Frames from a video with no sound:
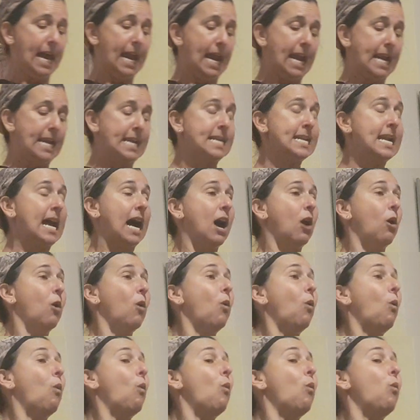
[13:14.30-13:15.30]
Now,
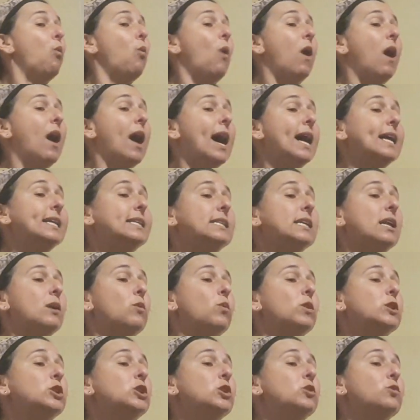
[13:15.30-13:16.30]
why did I
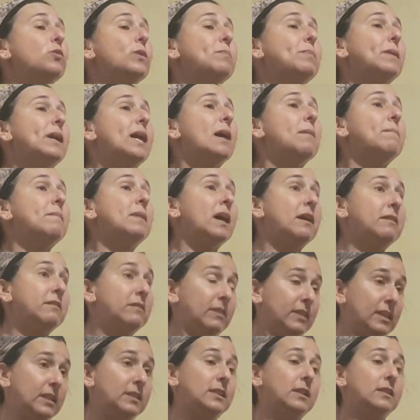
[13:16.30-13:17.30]
want you to rip it up? Now,
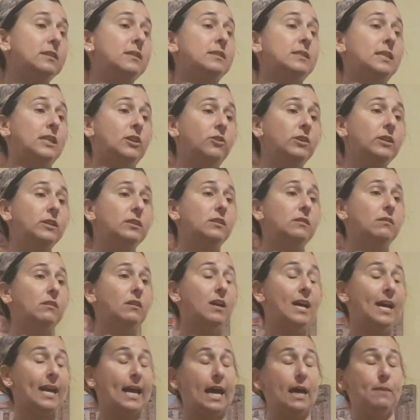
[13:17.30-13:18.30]
this is serious.
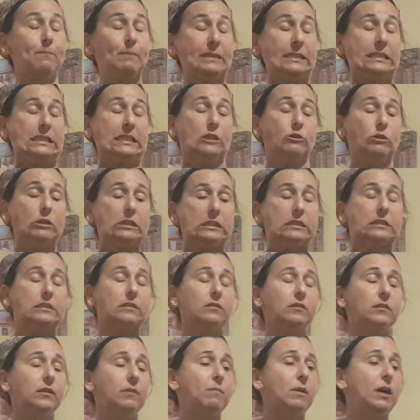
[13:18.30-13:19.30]
I can be serious.
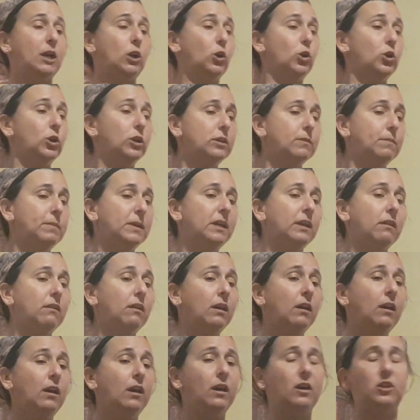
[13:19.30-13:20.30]
It might hurt a
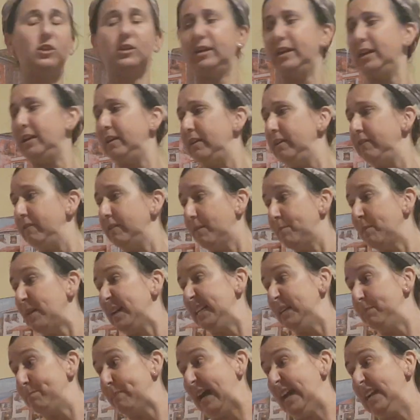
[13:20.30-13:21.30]
bit. Might
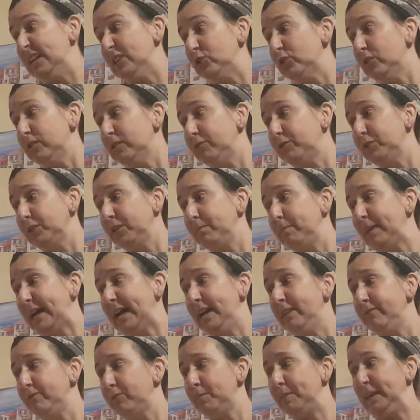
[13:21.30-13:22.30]
need Panadol for the
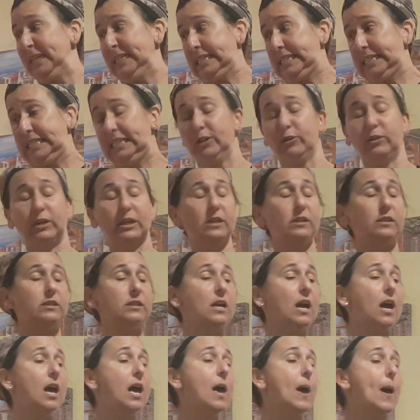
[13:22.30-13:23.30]
pain for being
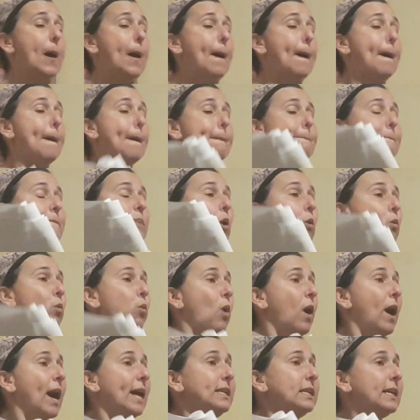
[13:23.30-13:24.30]
serious. But
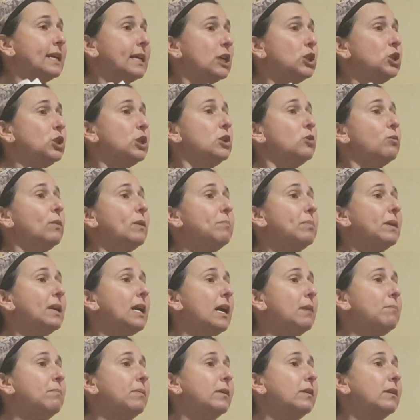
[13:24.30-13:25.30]
why did I get you to rip it
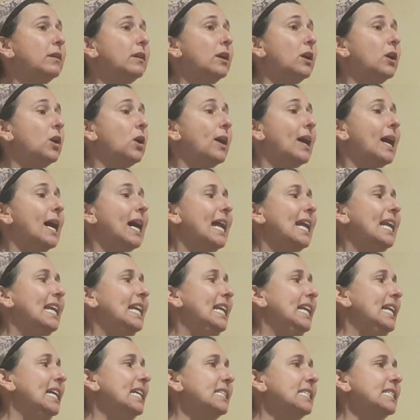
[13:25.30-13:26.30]
up?
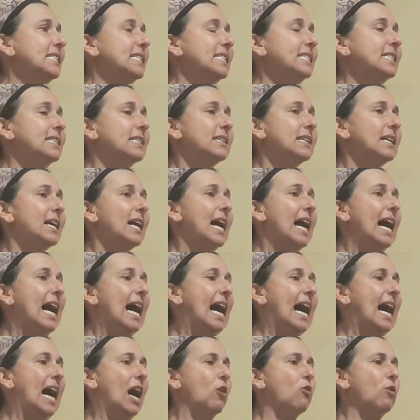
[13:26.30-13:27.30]
Lists
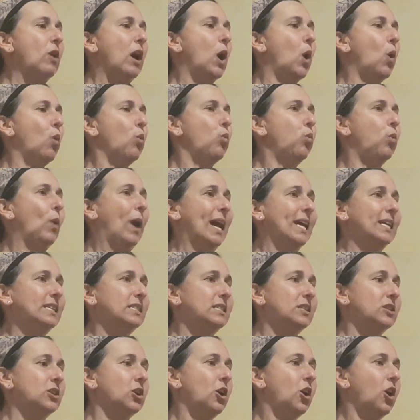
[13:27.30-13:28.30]
are a
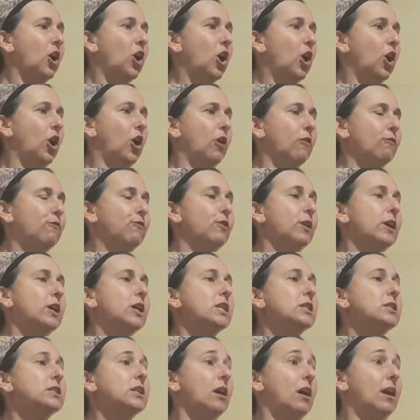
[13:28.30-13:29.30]
waste of
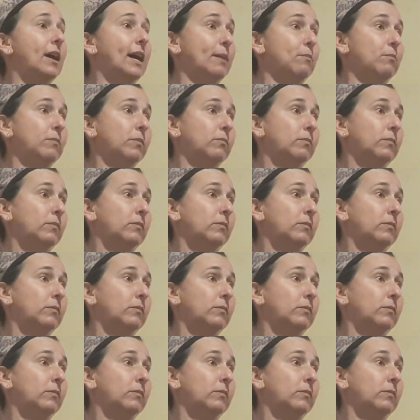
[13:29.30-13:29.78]
time.